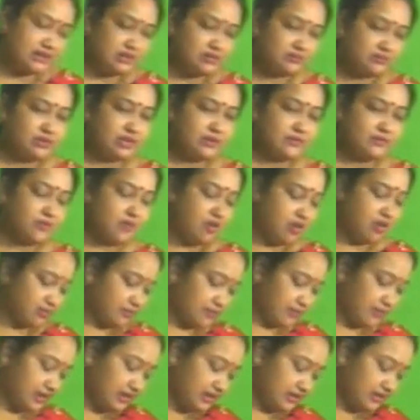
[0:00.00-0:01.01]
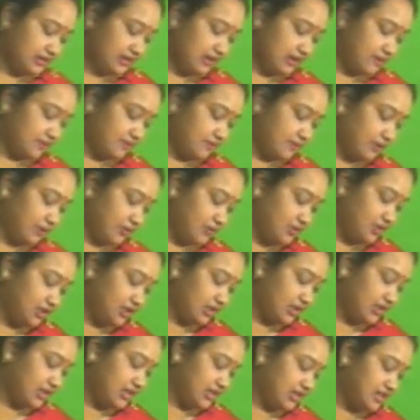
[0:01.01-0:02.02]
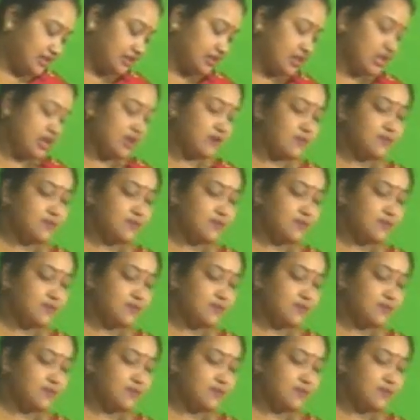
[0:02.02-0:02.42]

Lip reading: with a fog means their future is